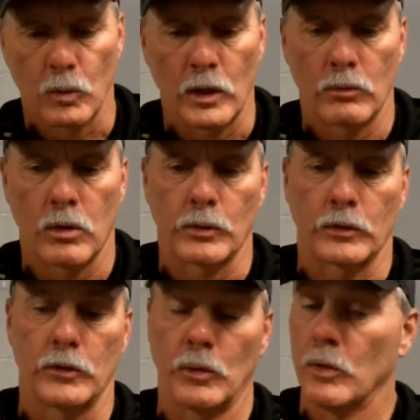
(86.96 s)
Well, what we're
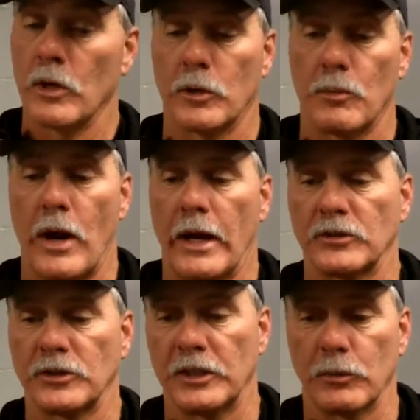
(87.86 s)
going to do, we're not going to
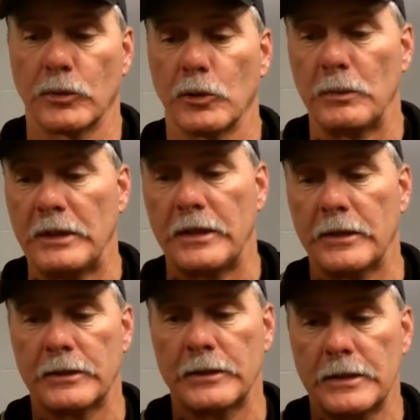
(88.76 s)
practice again. We're going to meet
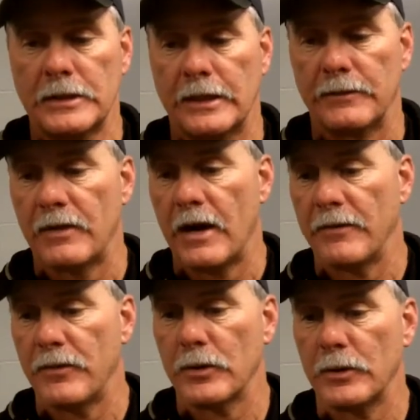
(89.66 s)
here at
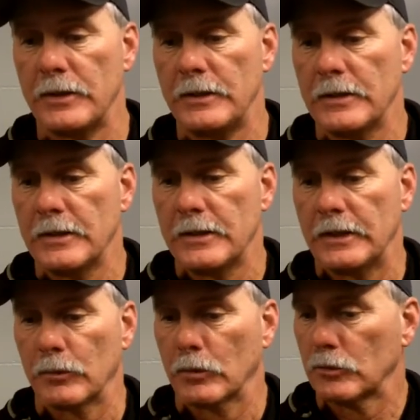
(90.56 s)
5:30.
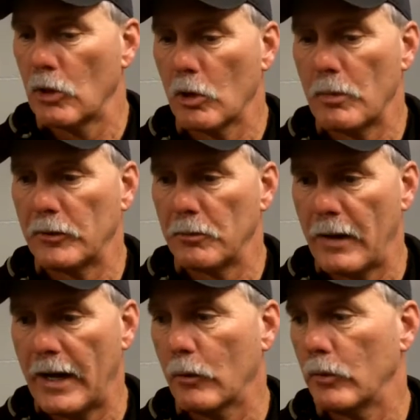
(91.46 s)
And we're going to talk about the
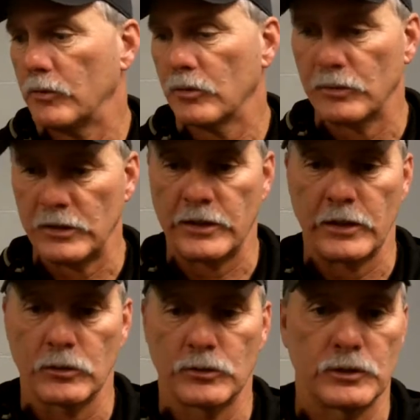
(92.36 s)
banquet, some
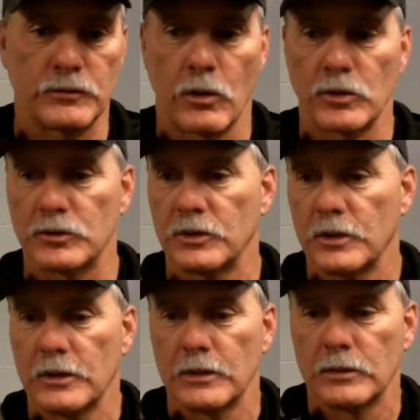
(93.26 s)
details as far as
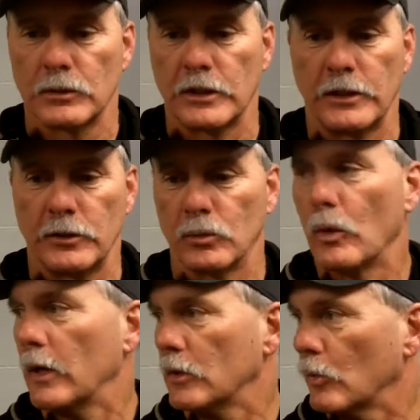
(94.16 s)
what they need to
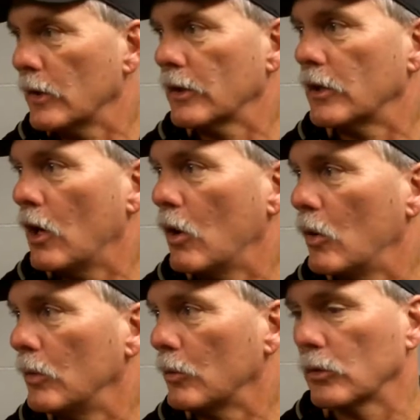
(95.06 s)
wear and where to go.
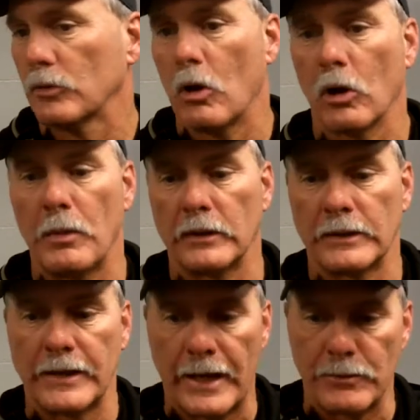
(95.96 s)
And we're going to talk about
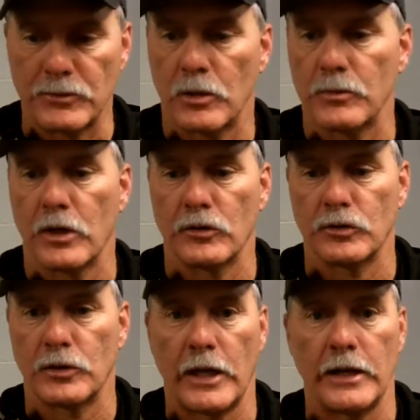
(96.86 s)
the game some
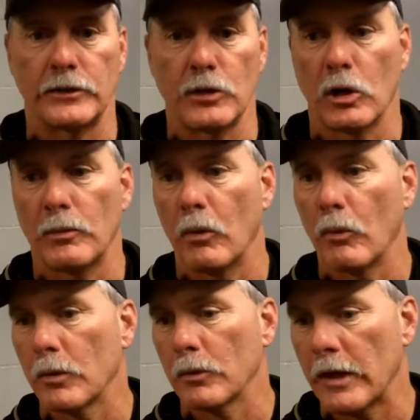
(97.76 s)
yesterday and talk about
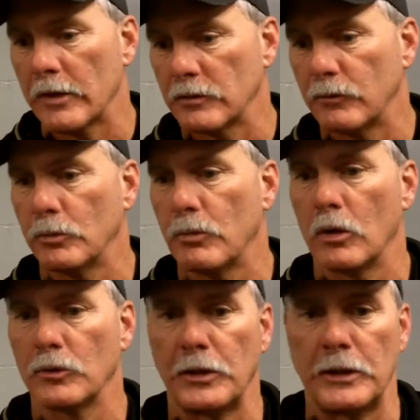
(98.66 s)
where we're at as a
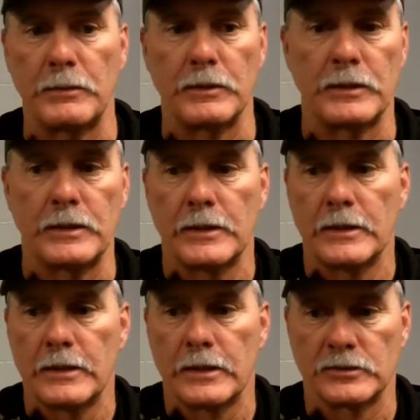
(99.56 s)
football team and
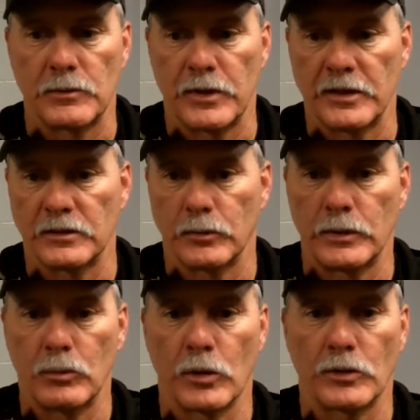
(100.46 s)
some things that
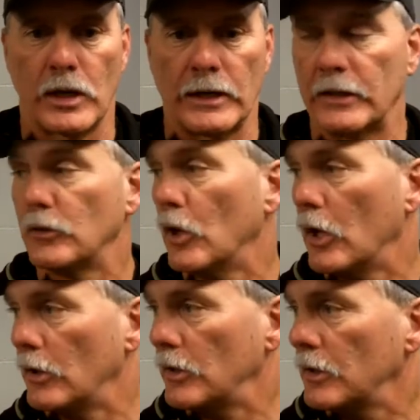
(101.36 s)
we want to try to get
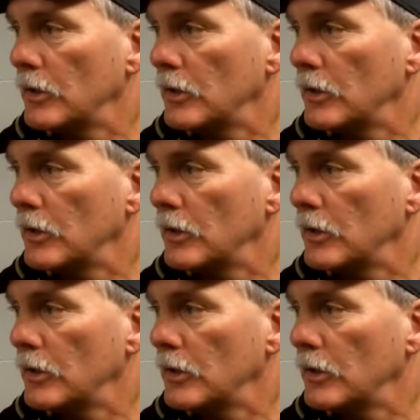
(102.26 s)
done